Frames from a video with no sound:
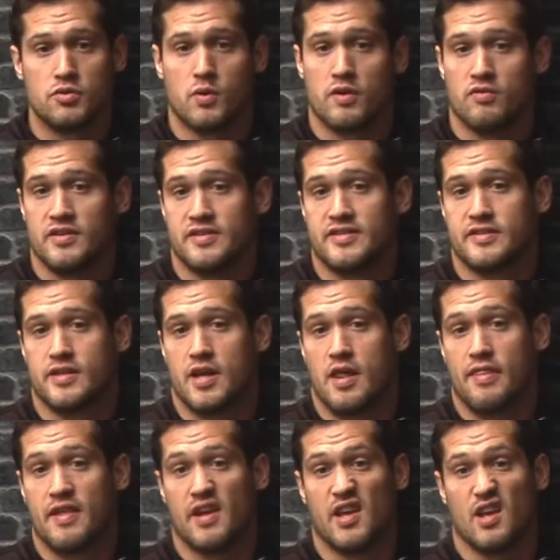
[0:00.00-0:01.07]
whether it's
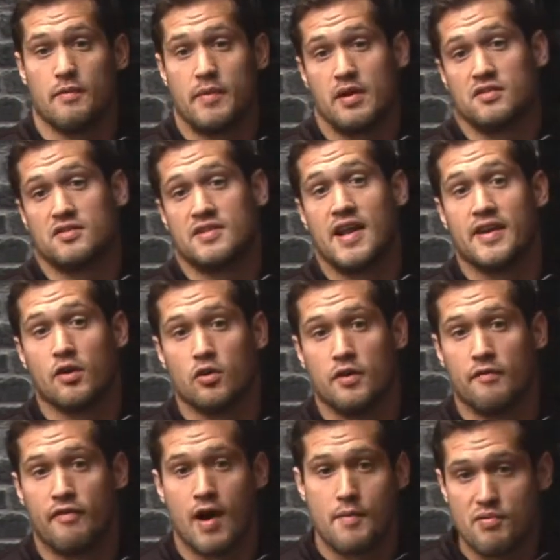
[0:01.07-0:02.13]
thinking about standing on a
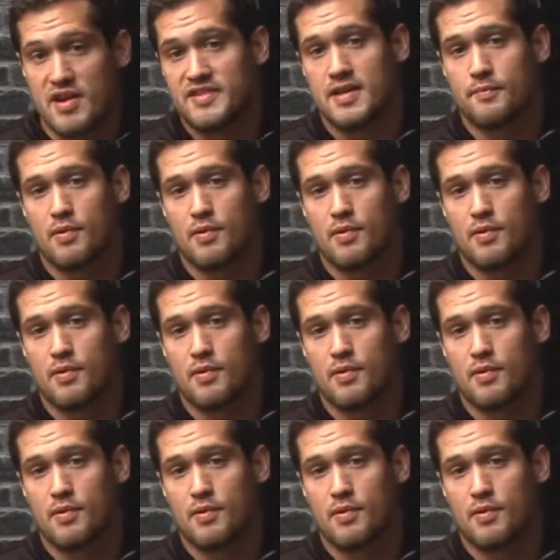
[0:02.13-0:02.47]
vibrating